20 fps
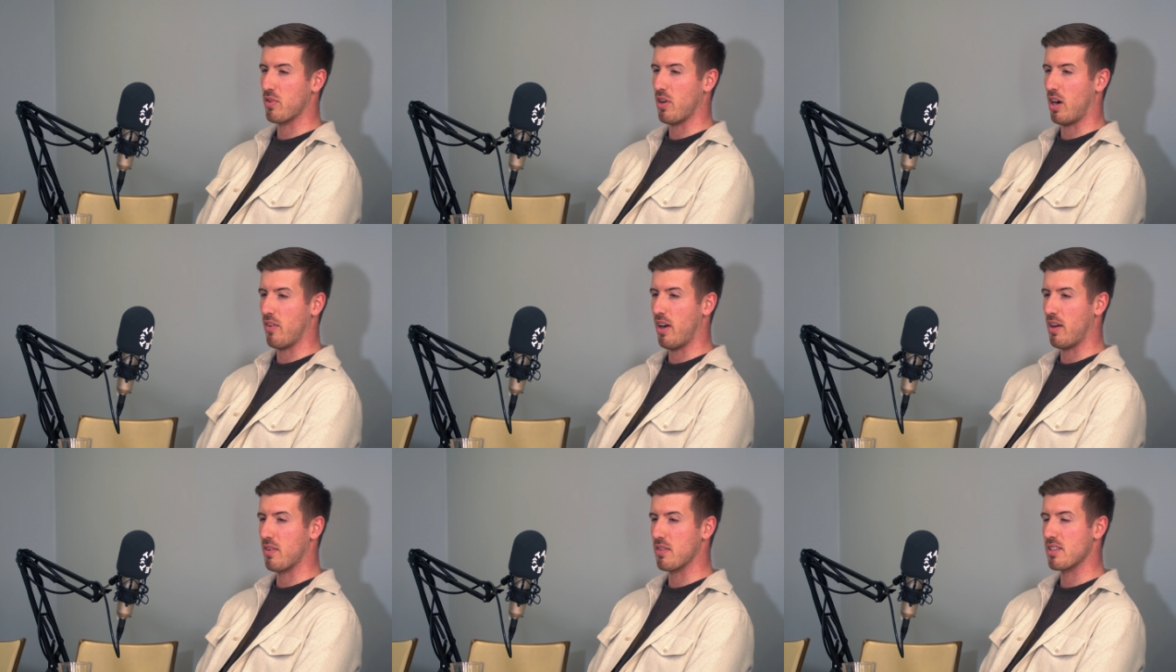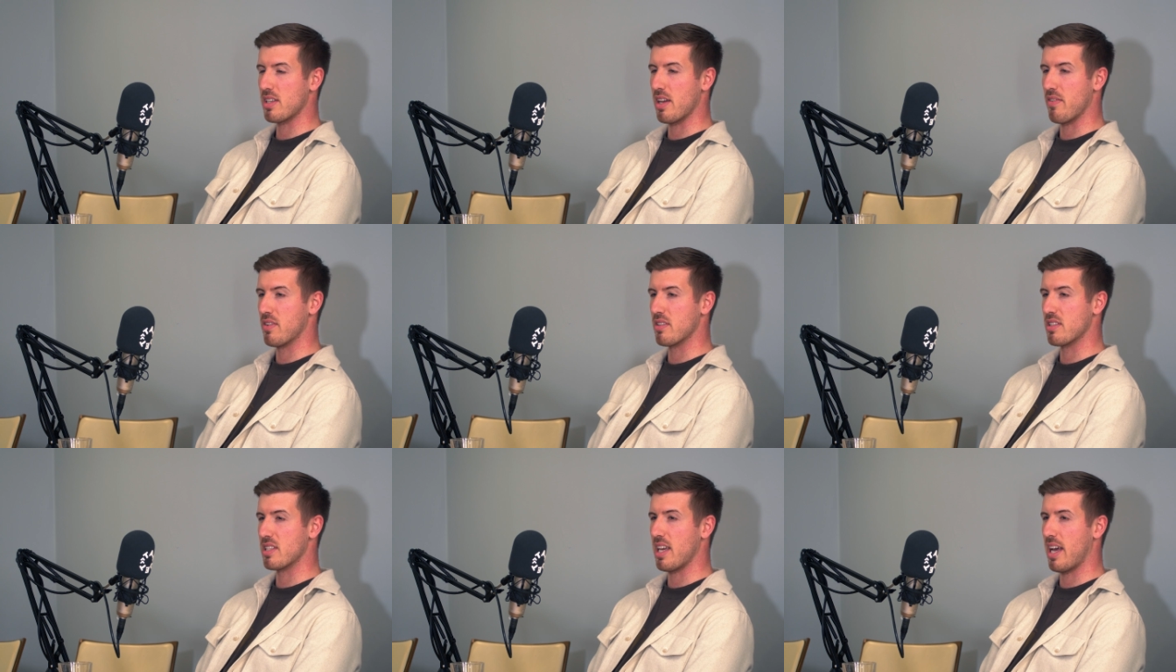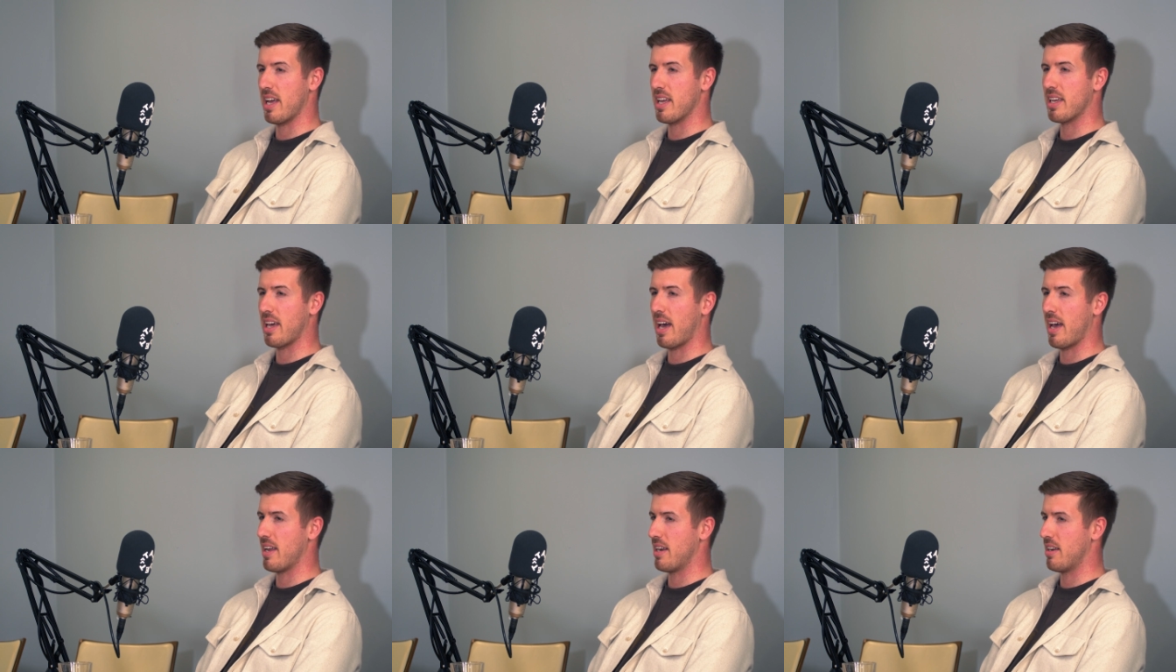we've got around
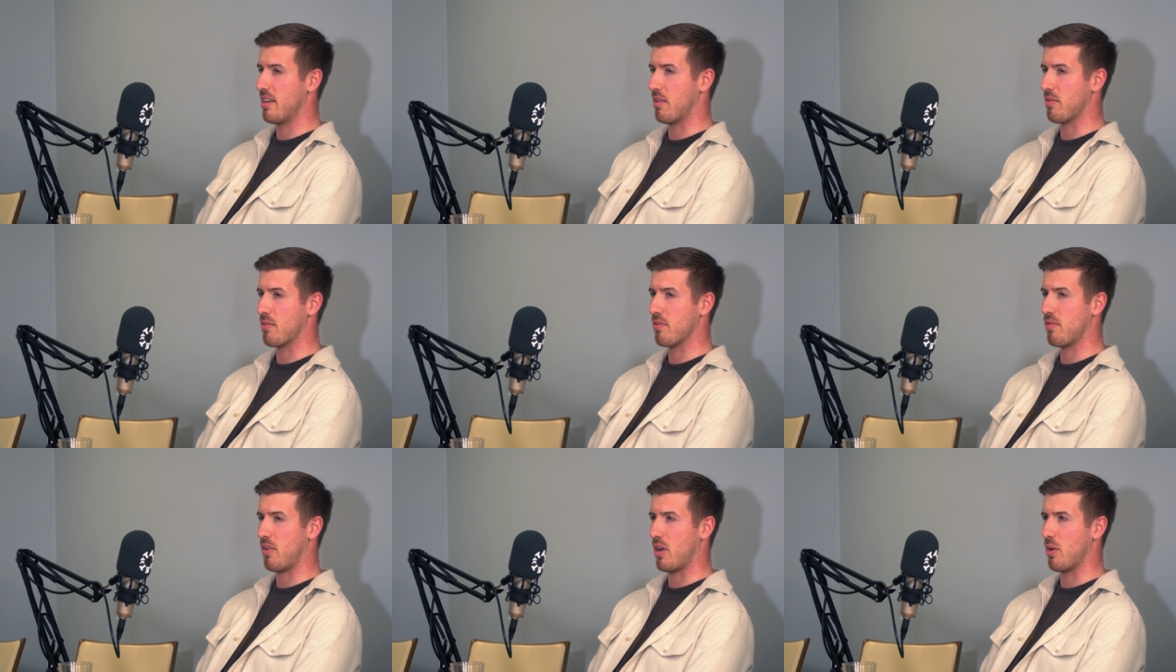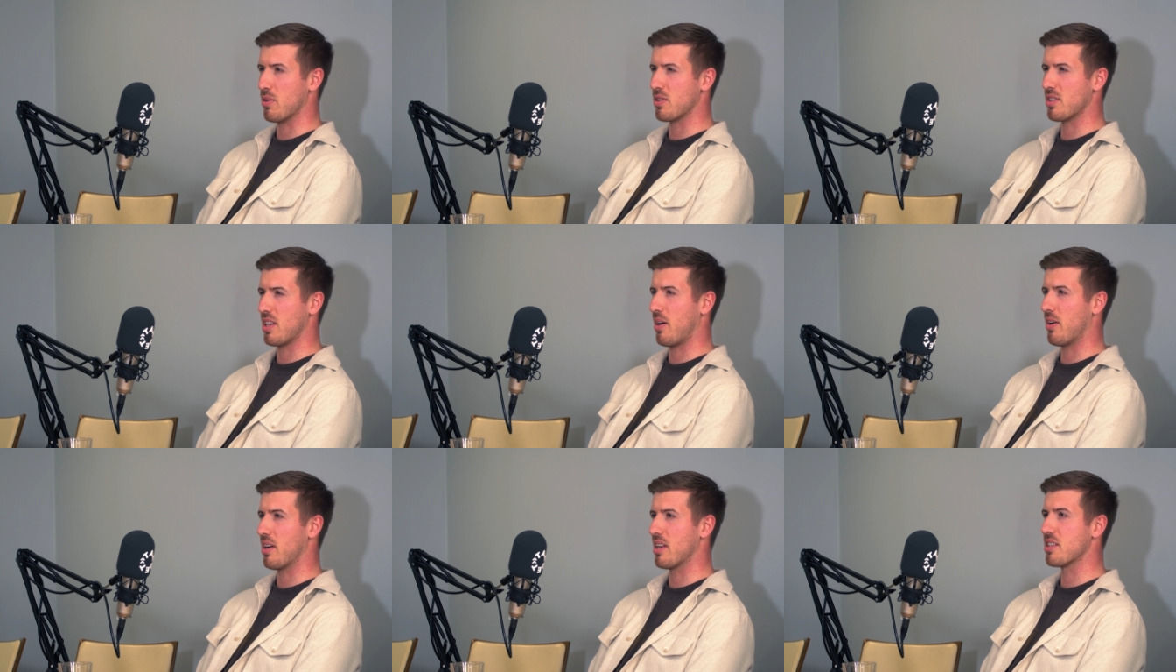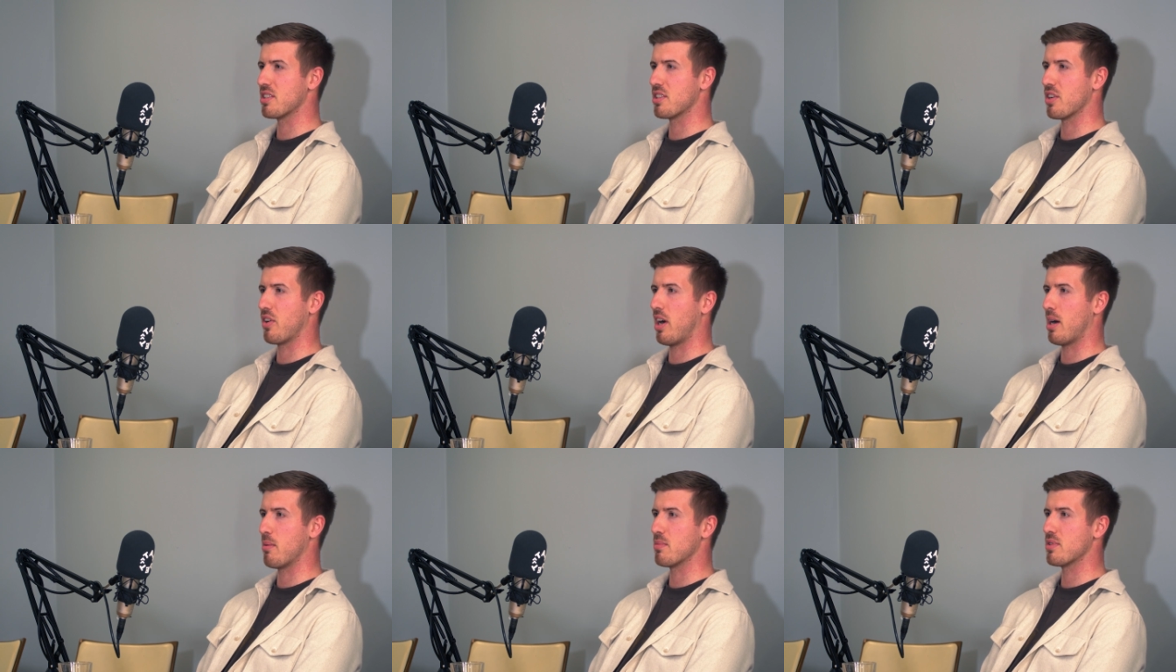78k on followers now on
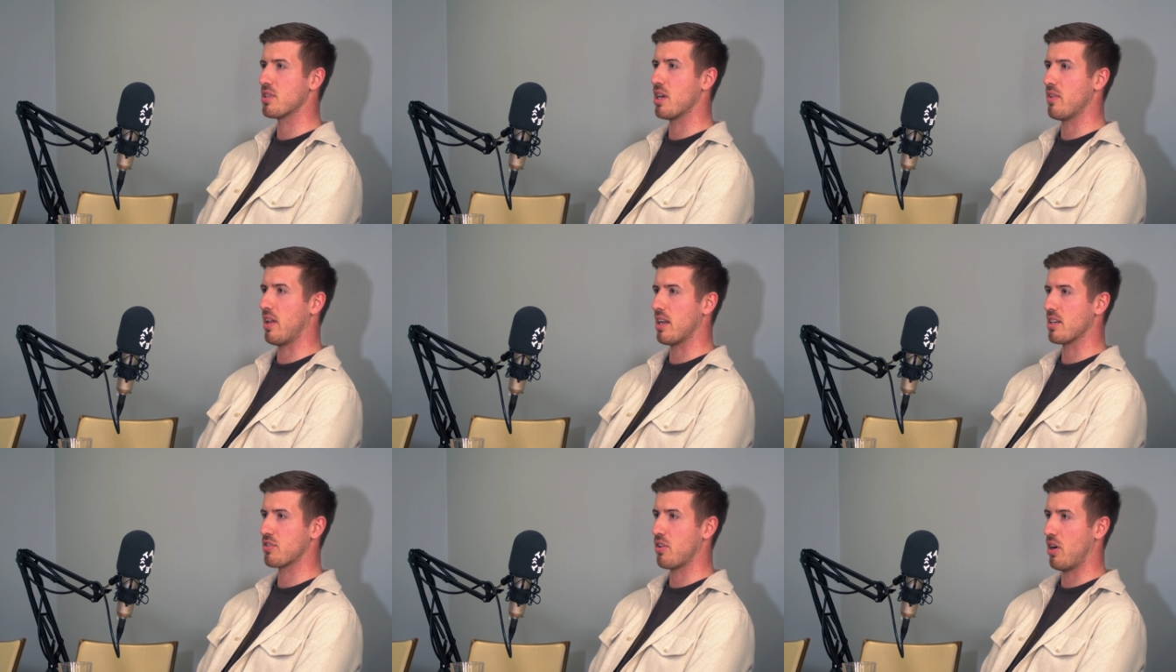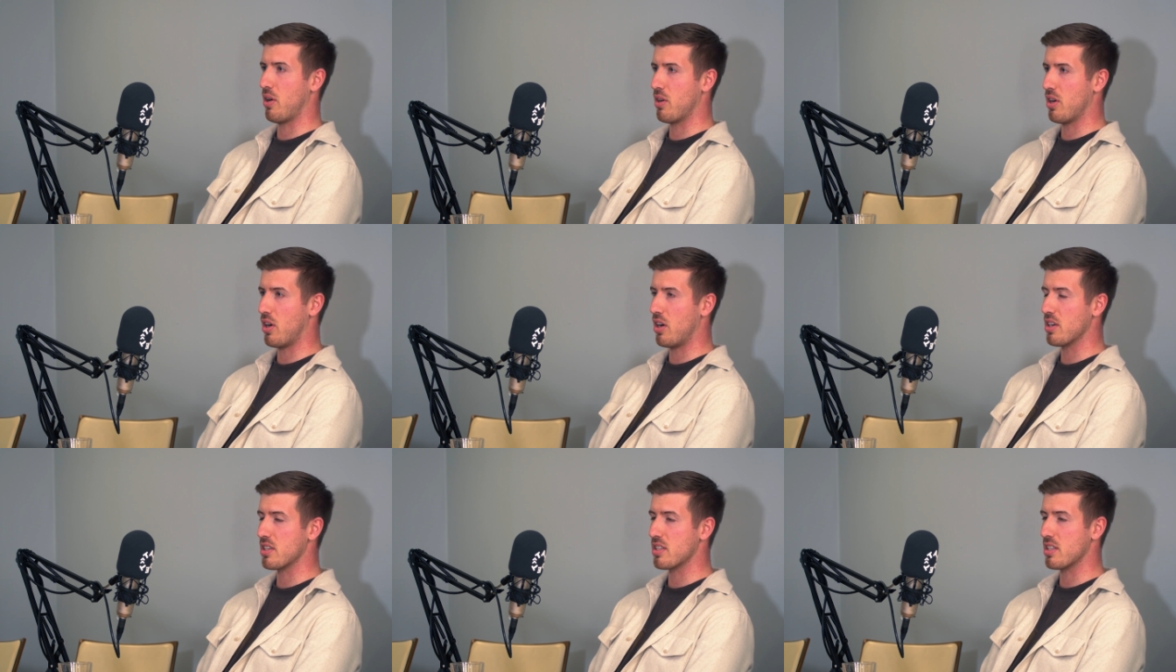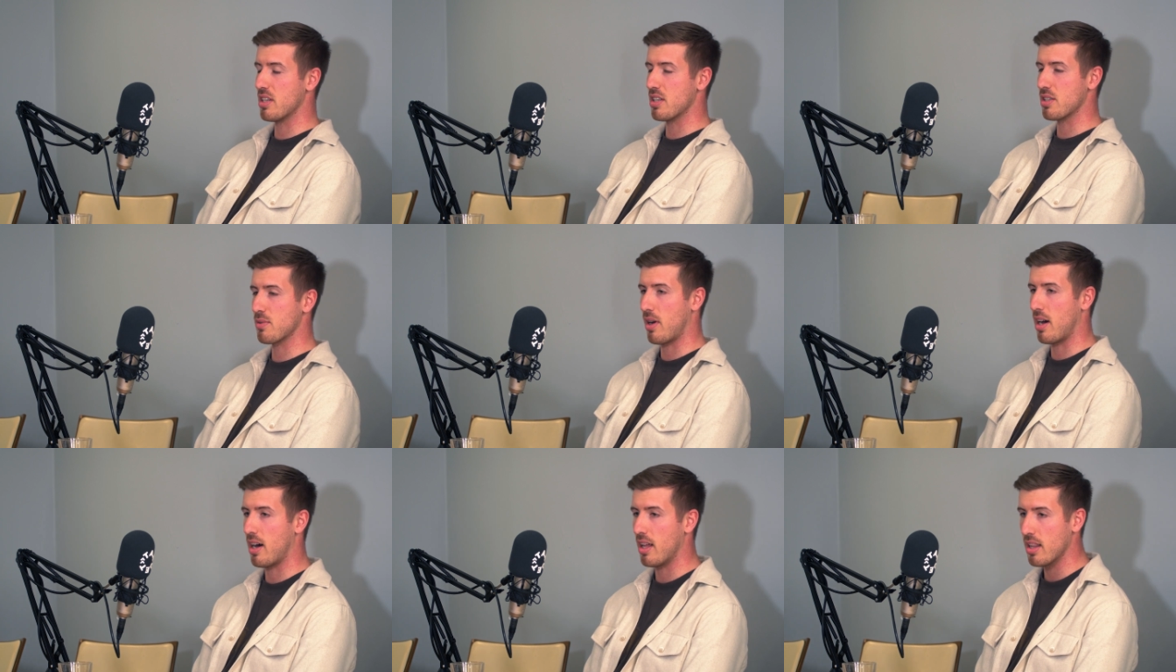Instagram, so that's growing nicely
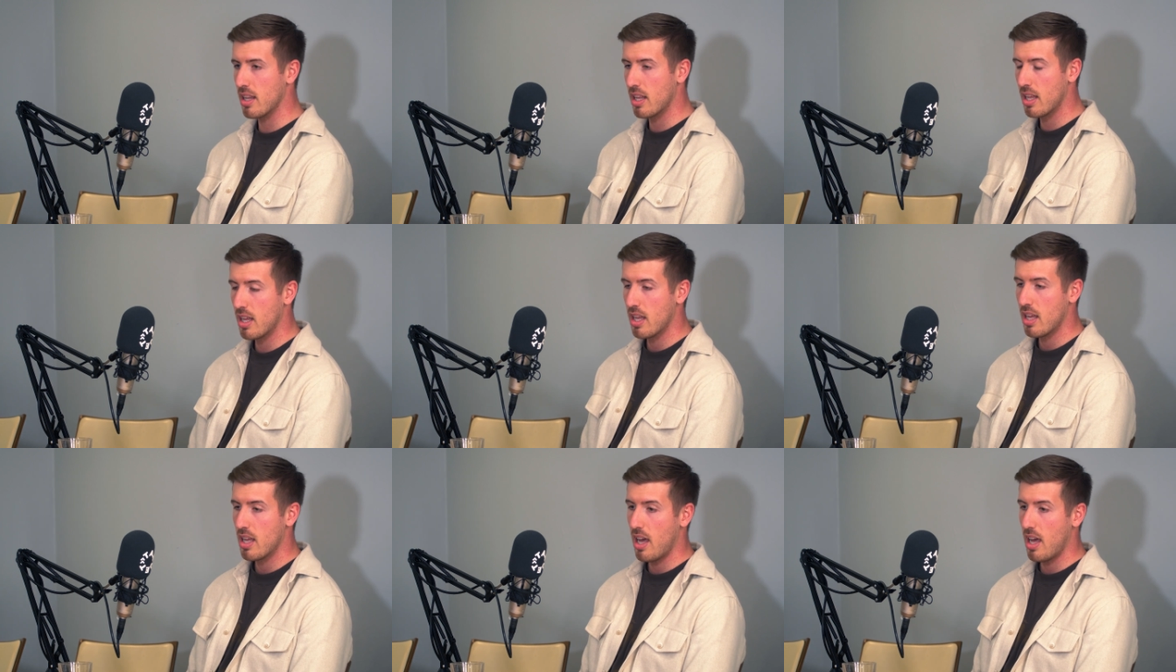as well.